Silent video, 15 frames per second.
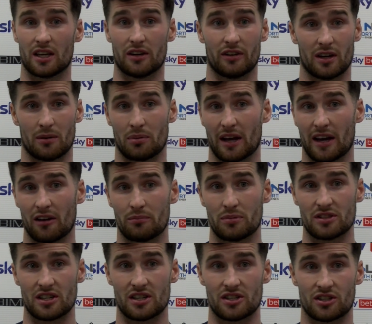You're in a playoff
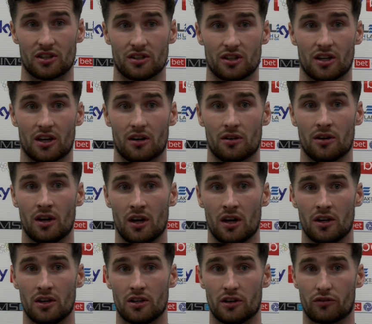position, you know,
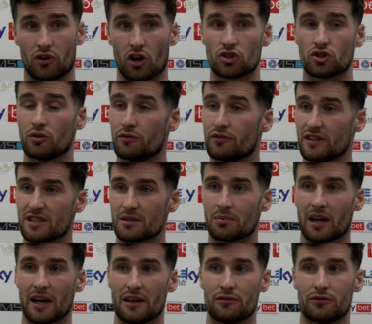you've got something to
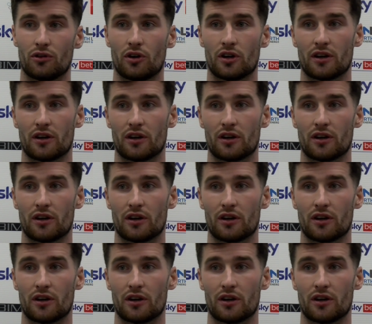play for.